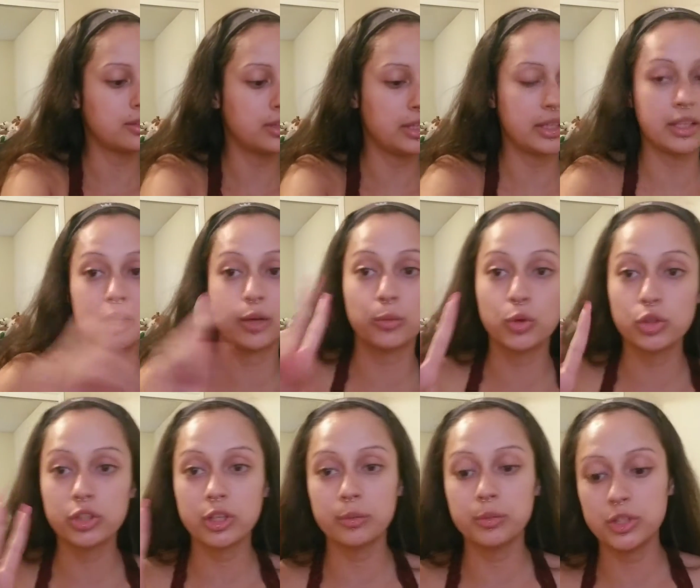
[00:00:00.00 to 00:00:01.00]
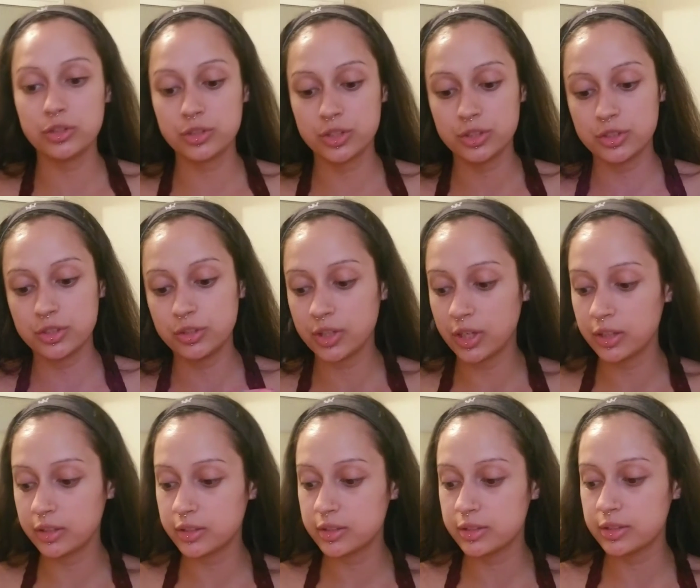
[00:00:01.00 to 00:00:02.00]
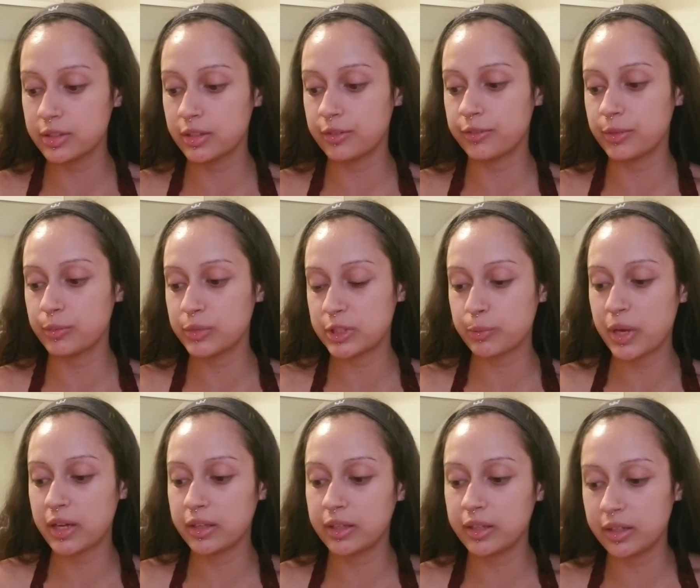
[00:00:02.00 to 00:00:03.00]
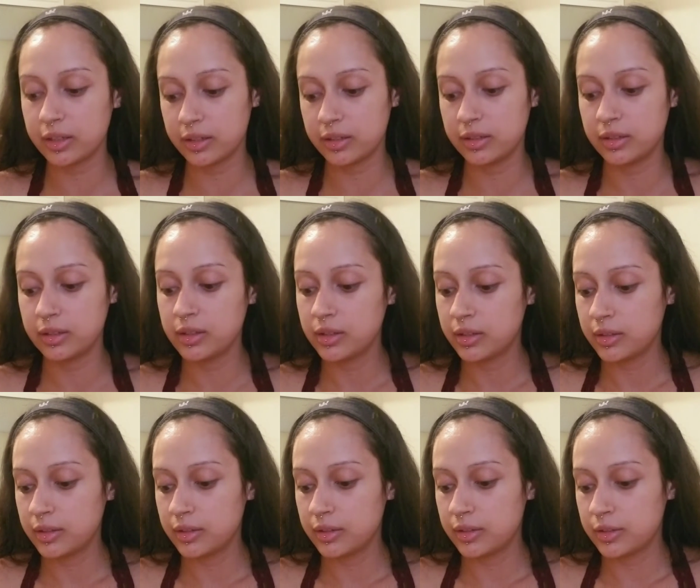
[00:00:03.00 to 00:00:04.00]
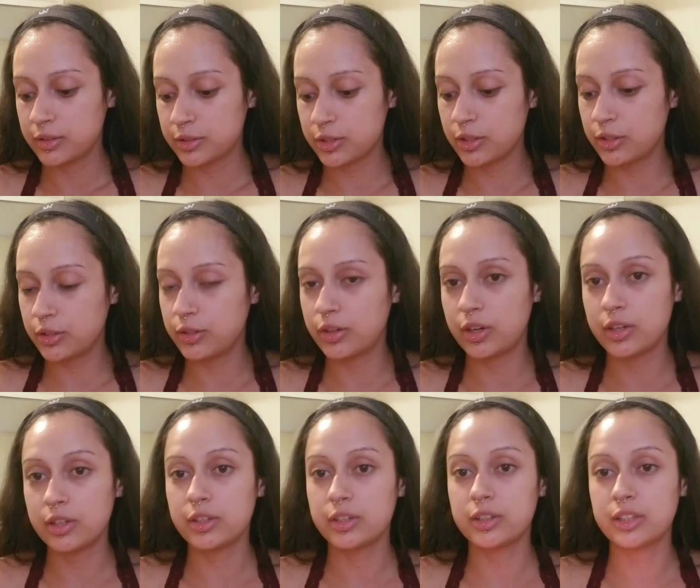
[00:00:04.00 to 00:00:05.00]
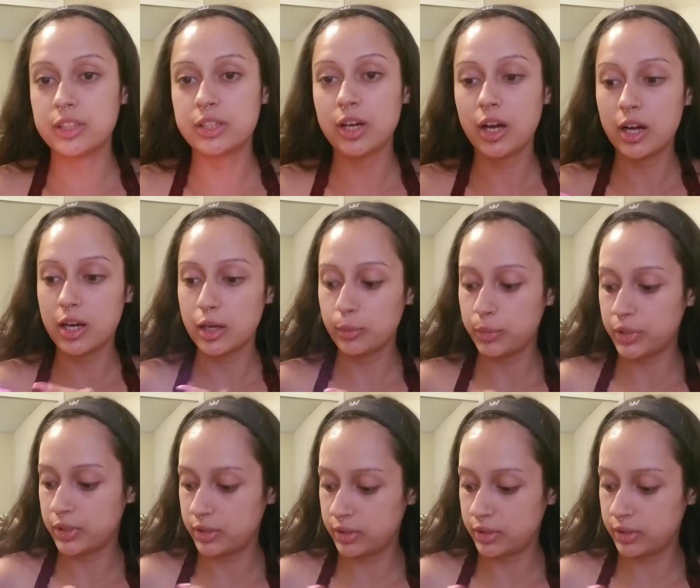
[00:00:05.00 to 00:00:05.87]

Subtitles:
And I'm only going to be using 2 colors from this palette. So on the top,